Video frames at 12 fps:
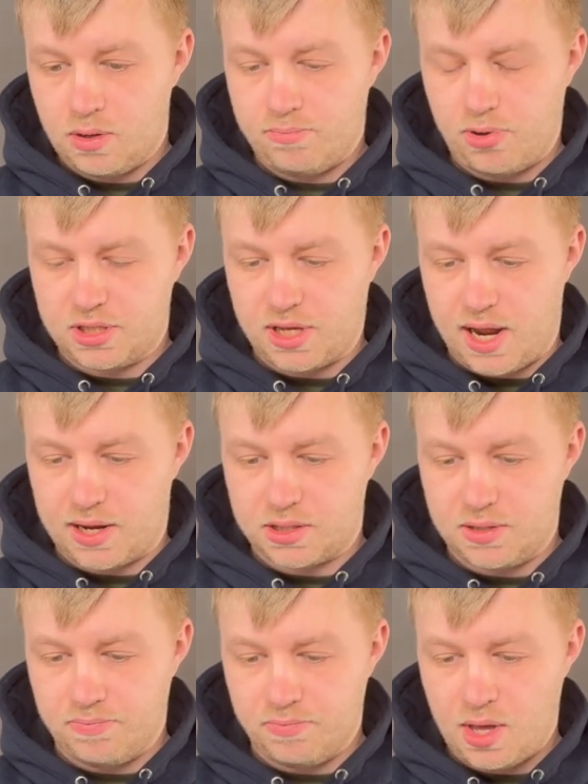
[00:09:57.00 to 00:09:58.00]
Press
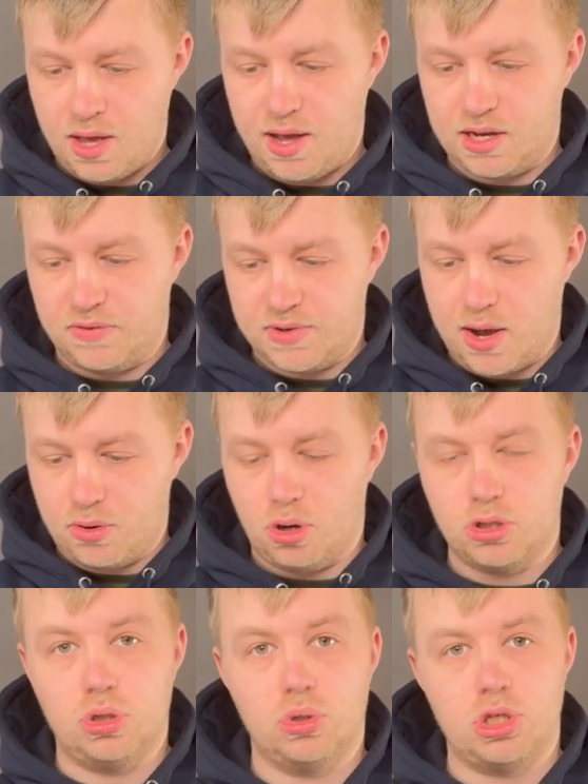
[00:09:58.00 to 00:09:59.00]
connect, and you've now
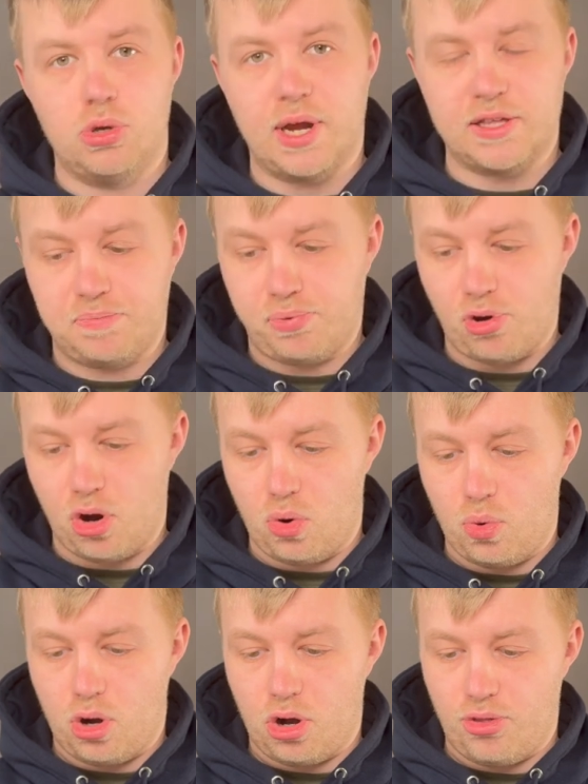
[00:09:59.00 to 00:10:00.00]
got your U N A S
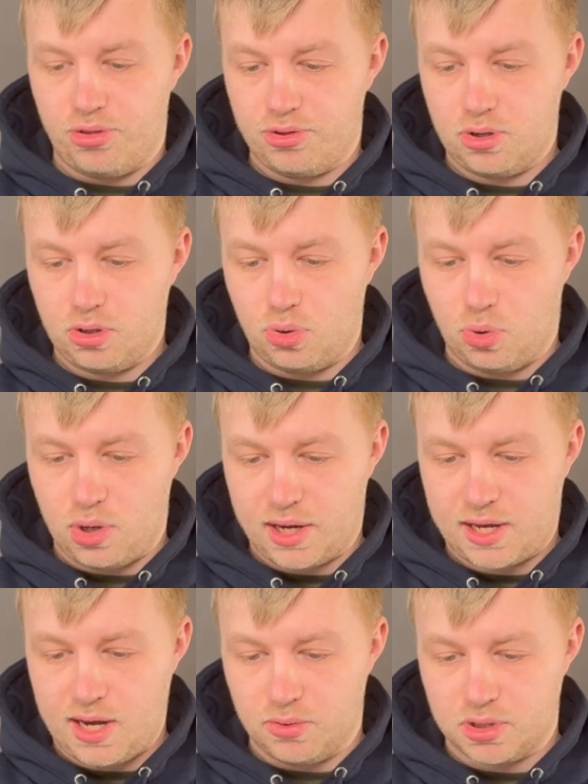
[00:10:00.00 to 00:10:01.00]
Pro on your
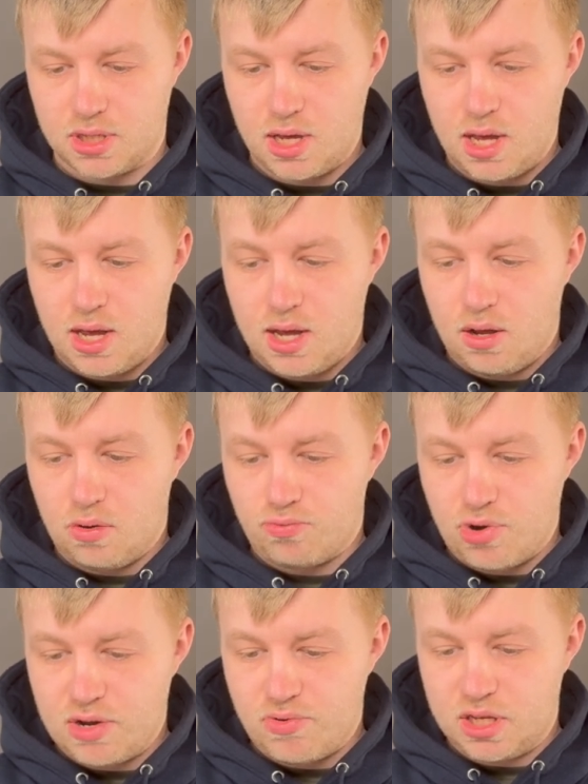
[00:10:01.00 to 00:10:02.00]
account.
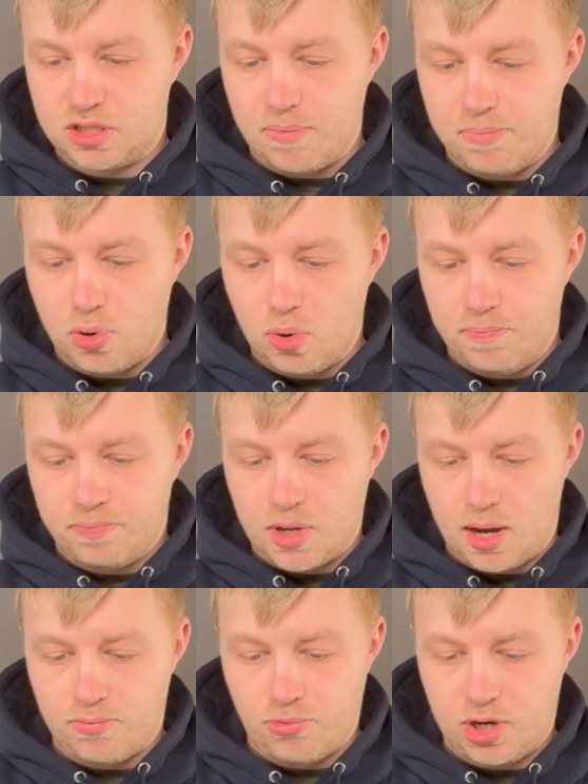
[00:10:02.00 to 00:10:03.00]
Really, really simple,
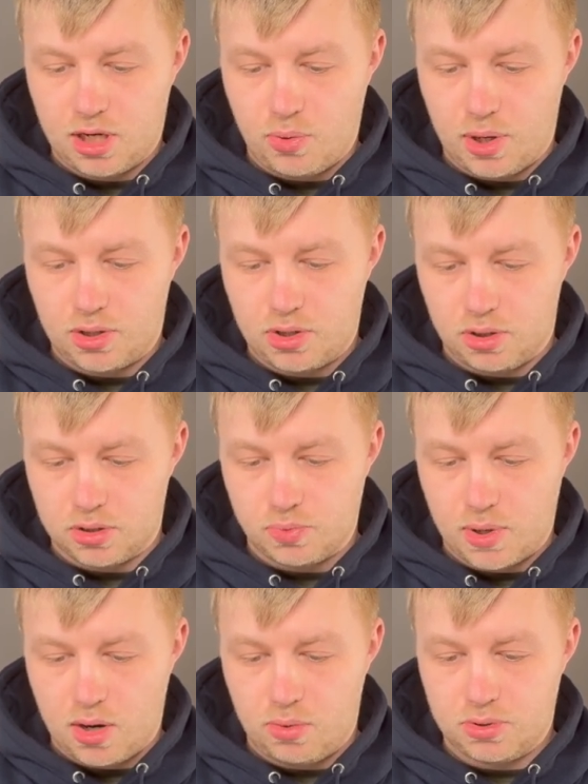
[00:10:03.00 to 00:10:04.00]
um, really quite good as
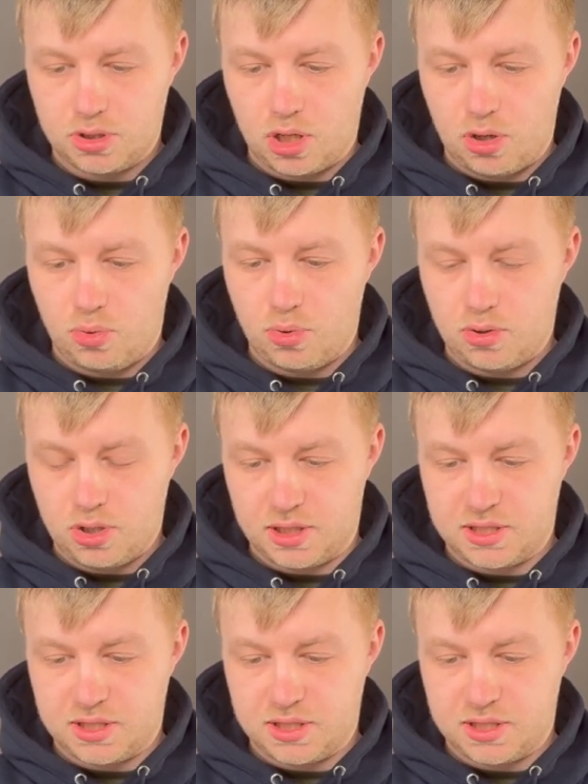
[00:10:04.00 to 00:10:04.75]
well. So you can